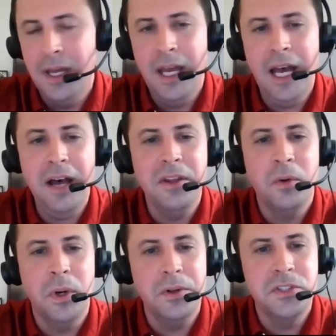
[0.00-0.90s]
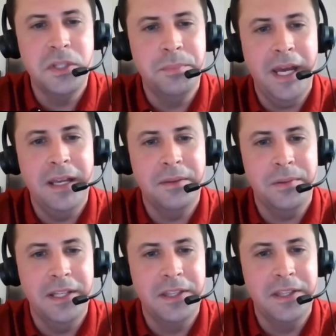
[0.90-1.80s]
How in the world did you play
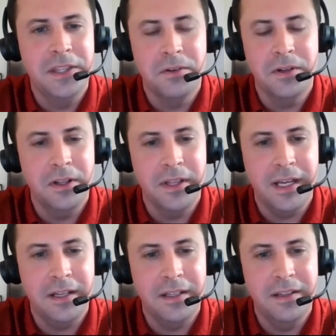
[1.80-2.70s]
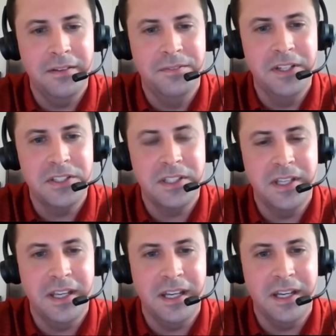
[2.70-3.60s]
through all that and finish the
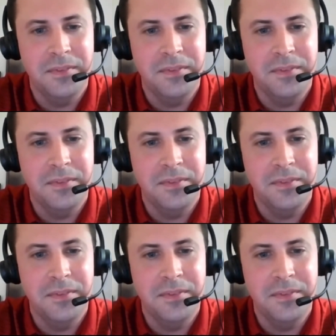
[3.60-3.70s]
game?